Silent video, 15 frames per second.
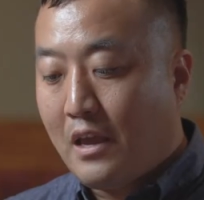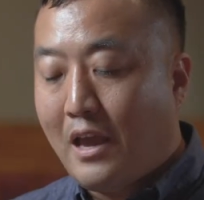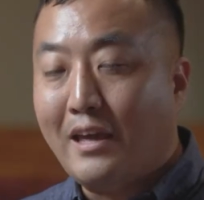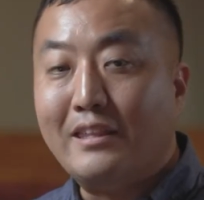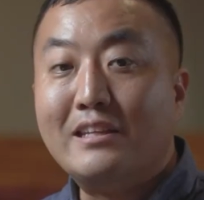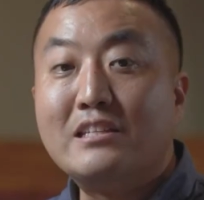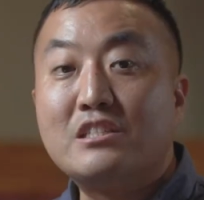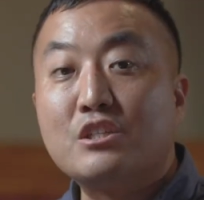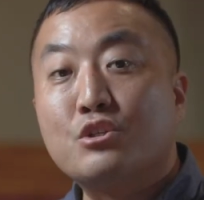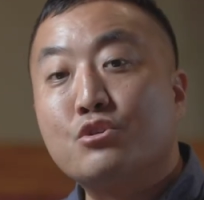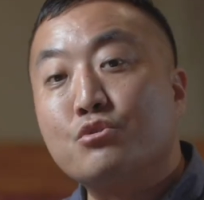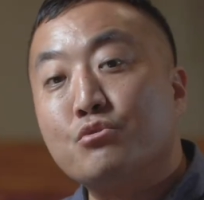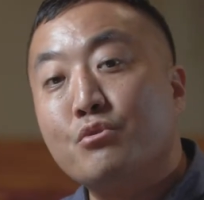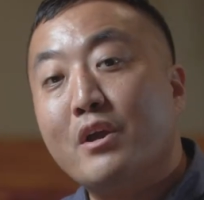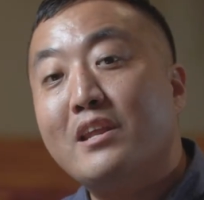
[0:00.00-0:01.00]
And it is the
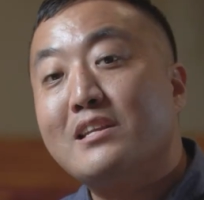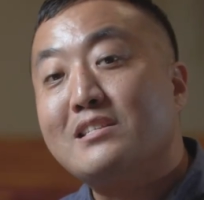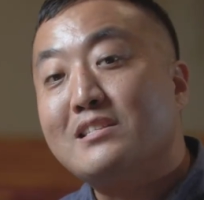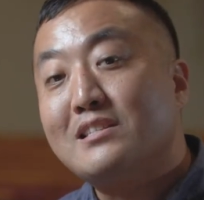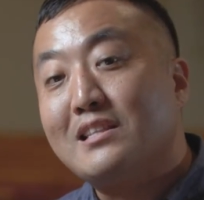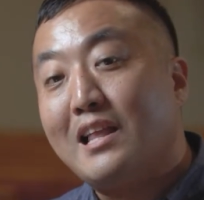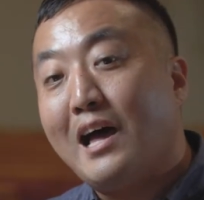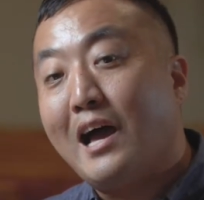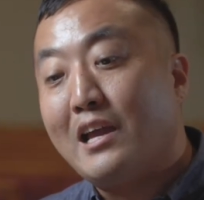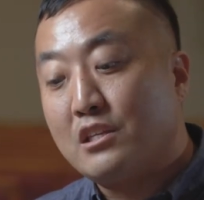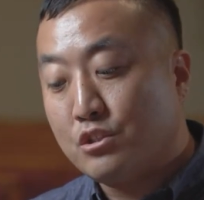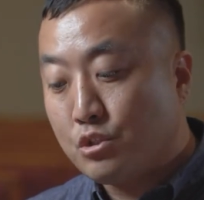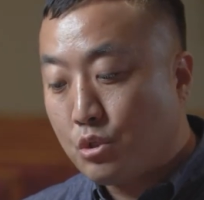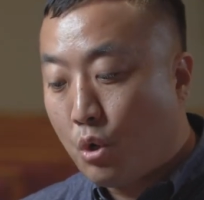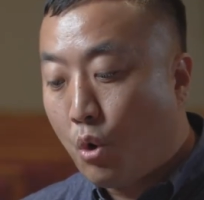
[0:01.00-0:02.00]
greatest
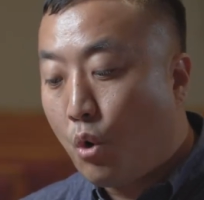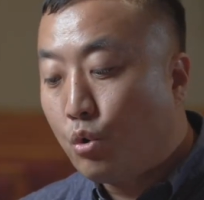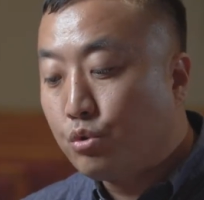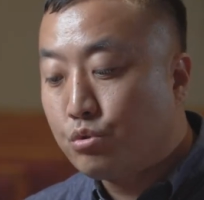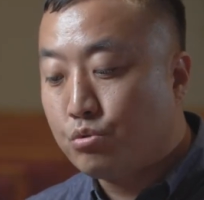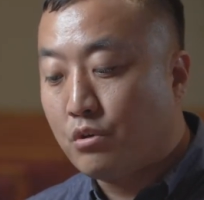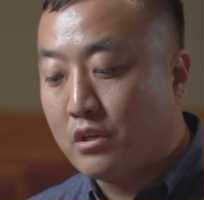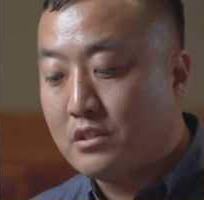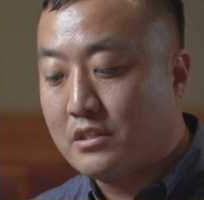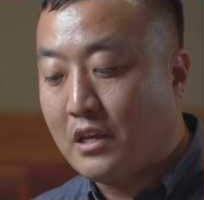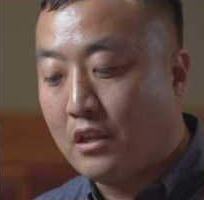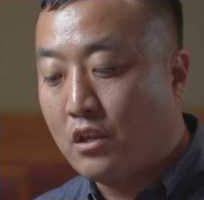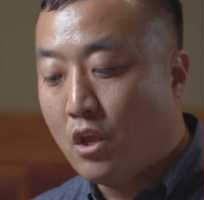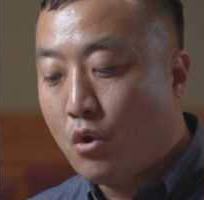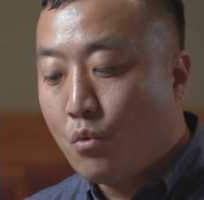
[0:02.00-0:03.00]
lies told to us
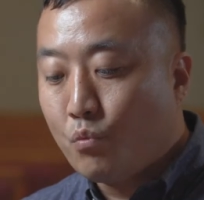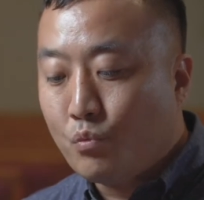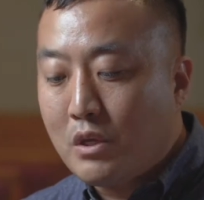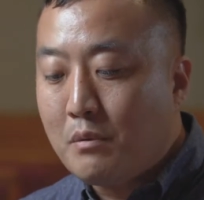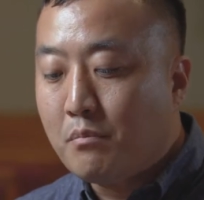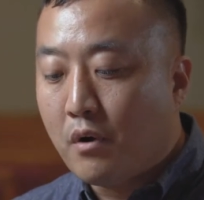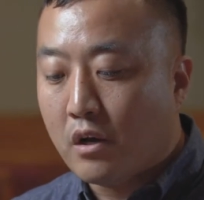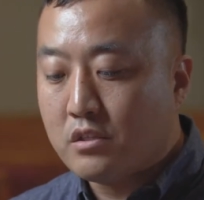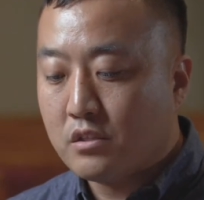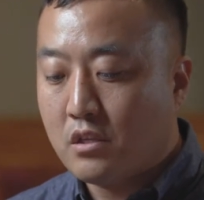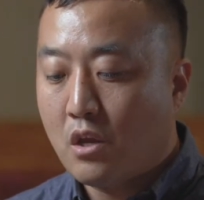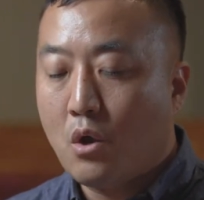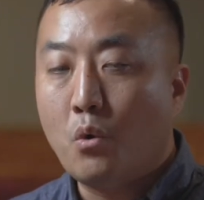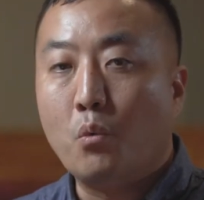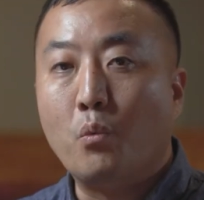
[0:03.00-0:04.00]
that we must
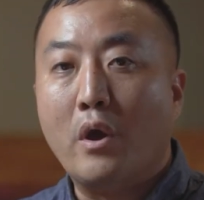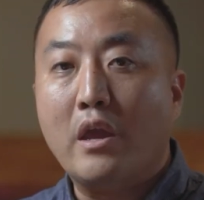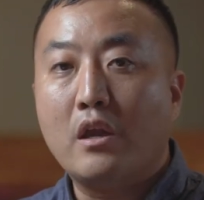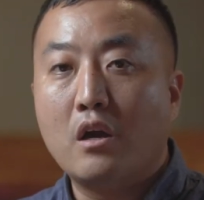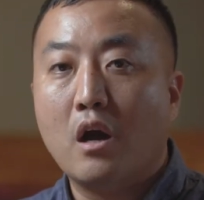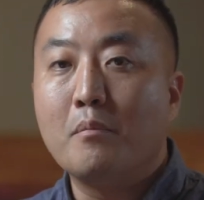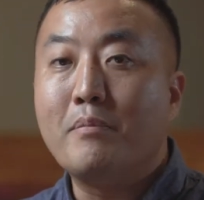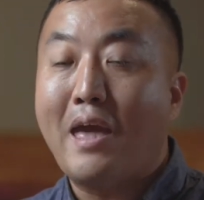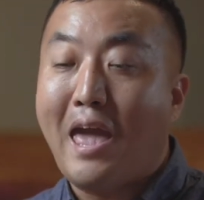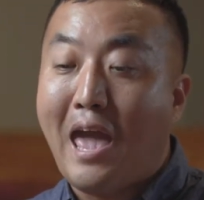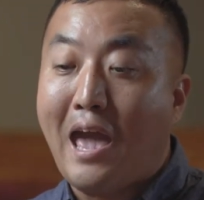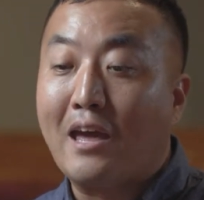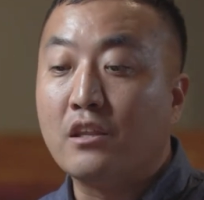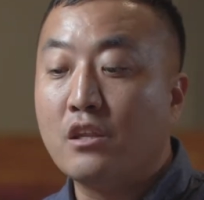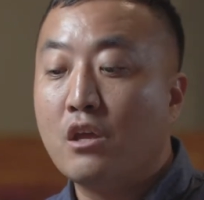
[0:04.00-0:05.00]
wake up
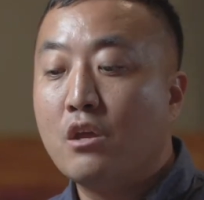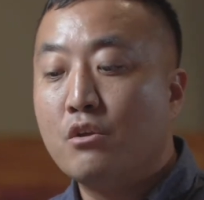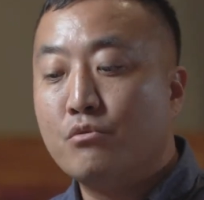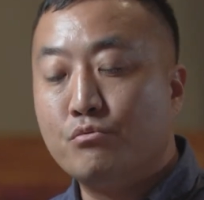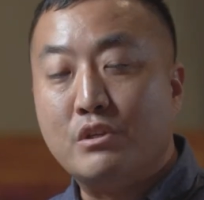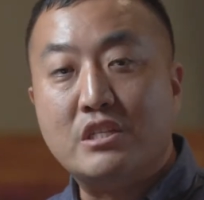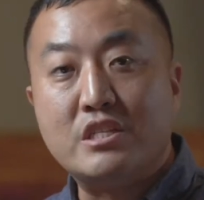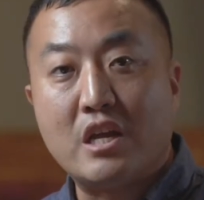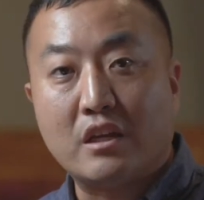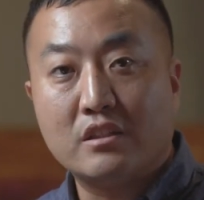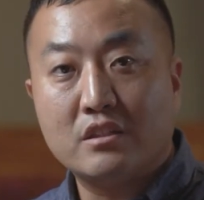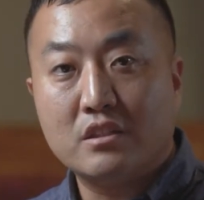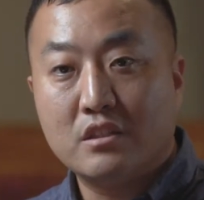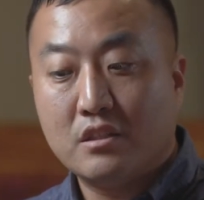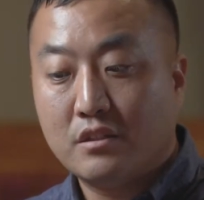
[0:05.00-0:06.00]
and
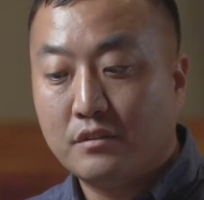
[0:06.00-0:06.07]
reject.